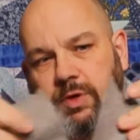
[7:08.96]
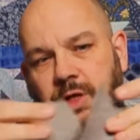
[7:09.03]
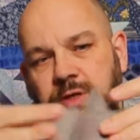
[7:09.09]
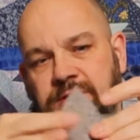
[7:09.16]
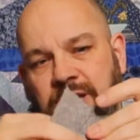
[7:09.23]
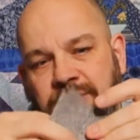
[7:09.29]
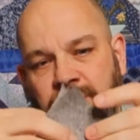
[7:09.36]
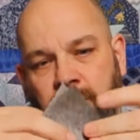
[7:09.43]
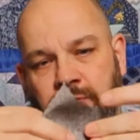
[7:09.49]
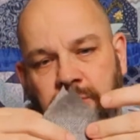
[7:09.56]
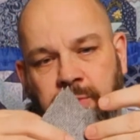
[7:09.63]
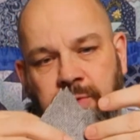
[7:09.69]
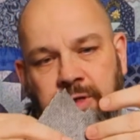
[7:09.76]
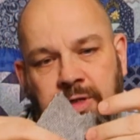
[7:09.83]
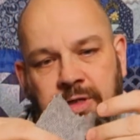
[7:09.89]
7 of
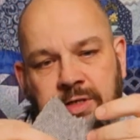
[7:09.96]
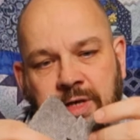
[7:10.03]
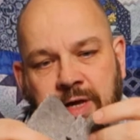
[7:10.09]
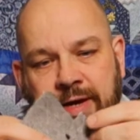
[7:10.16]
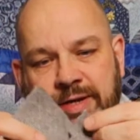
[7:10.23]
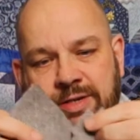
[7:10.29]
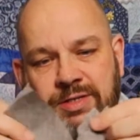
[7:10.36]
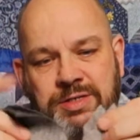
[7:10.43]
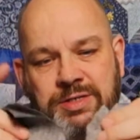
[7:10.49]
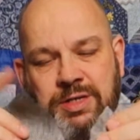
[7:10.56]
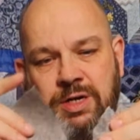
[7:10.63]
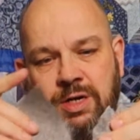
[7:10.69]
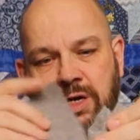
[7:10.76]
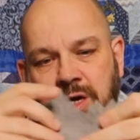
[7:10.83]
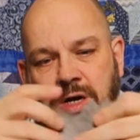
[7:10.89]
them in this case,
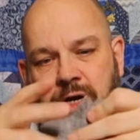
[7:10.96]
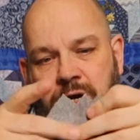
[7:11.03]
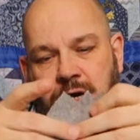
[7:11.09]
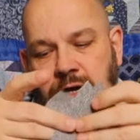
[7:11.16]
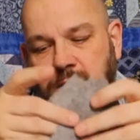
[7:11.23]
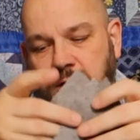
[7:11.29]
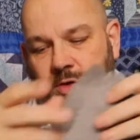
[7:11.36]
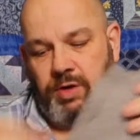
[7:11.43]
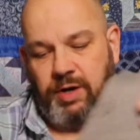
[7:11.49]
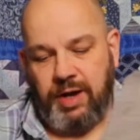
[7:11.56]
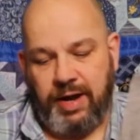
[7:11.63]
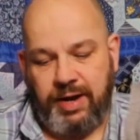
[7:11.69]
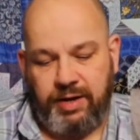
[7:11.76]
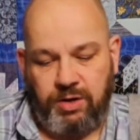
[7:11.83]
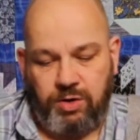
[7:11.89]
you can
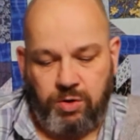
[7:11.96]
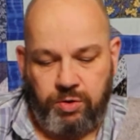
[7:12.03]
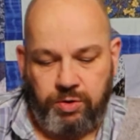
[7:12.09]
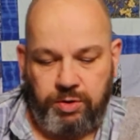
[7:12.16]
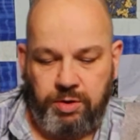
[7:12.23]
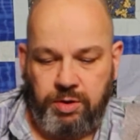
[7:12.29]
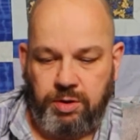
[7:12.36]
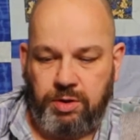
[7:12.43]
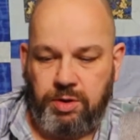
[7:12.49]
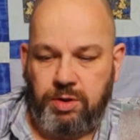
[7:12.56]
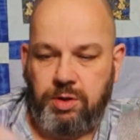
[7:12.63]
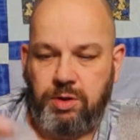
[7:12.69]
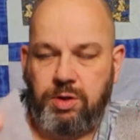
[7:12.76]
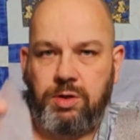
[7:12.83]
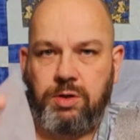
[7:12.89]
iron on
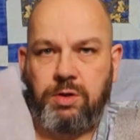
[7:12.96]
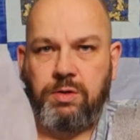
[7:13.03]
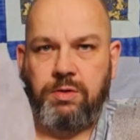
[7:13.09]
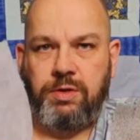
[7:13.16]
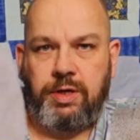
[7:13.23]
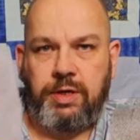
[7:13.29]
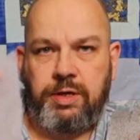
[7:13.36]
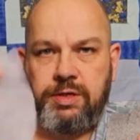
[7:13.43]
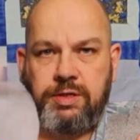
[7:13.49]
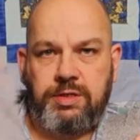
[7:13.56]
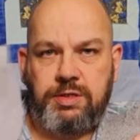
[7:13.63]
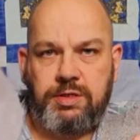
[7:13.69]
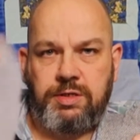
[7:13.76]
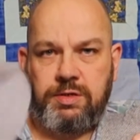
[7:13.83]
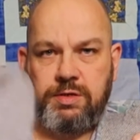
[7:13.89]

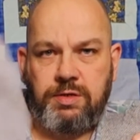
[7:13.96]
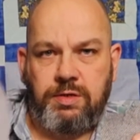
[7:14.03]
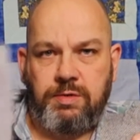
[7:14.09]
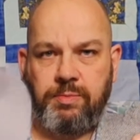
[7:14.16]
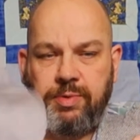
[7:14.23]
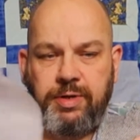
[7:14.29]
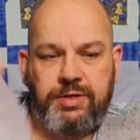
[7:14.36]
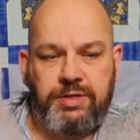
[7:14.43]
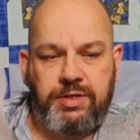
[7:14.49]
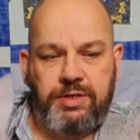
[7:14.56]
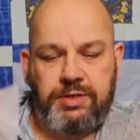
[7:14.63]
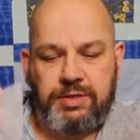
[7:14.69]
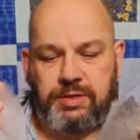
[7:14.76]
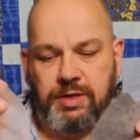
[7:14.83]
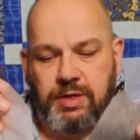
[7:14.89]
these
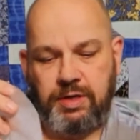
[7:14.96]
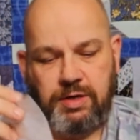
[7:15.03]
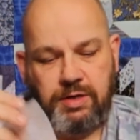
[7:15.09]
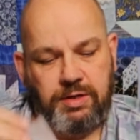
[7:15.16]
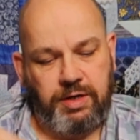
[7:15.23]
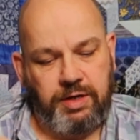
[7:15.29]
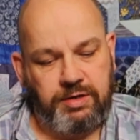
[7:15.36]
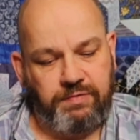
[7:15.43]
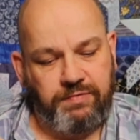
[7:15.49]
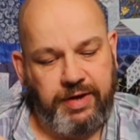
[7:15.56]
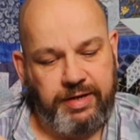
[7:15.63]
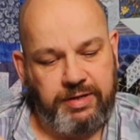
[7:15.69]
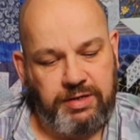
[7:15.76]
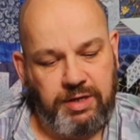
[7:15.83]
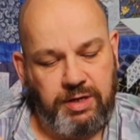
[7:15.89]
pieces, the
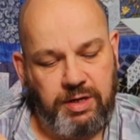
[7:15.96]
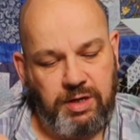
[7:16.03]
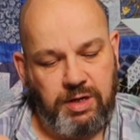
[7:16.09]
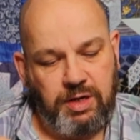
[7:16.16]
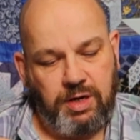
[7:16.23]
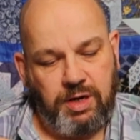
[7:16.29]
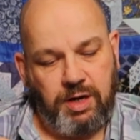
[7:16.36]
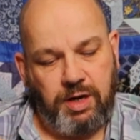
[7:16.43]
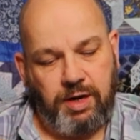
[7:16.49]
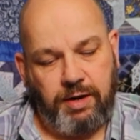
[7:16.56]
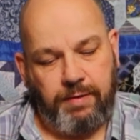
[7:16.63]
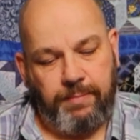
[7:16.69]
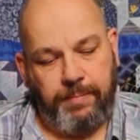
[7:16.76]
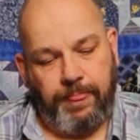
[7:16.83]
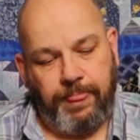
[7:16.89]
interfacing.
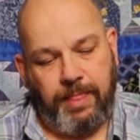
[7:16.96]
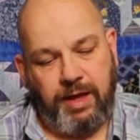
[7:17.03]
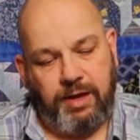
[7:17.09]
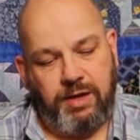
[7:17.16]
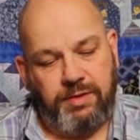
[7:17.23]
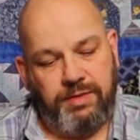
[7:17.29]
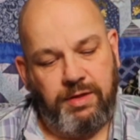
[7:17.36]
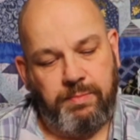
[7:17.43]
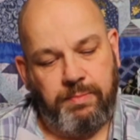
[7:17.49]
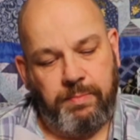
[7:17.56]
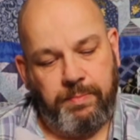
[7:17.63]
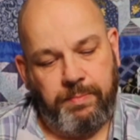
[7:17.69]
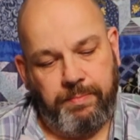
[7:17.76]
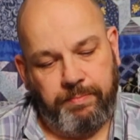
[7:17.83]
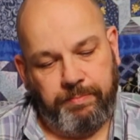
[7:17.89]
I cut
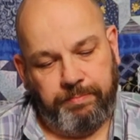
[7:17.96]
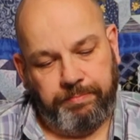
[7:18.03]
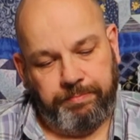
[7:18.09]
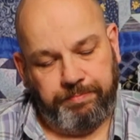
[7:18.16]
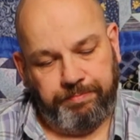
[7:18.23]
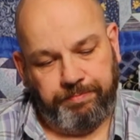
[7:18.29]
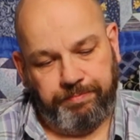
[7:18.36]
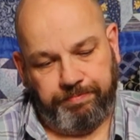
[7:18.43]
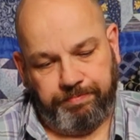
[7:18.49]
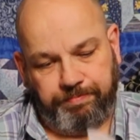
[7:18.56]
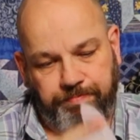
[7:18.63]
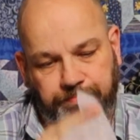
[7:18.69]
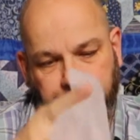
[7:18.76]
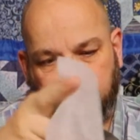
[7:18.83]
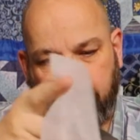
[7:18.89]
them
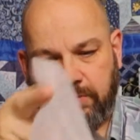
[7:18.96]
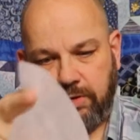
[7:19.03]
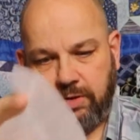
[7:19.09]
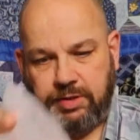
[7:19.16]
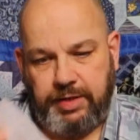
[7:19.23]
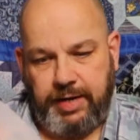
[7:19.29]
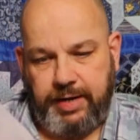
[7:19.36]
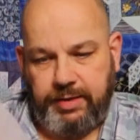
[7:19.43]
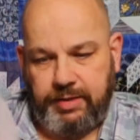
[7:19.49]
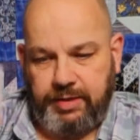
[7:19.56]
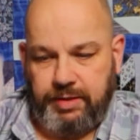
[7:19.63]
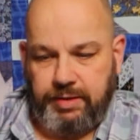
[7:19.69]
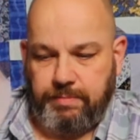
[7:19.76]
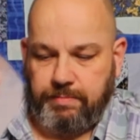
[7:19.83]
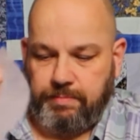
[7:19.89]
slightly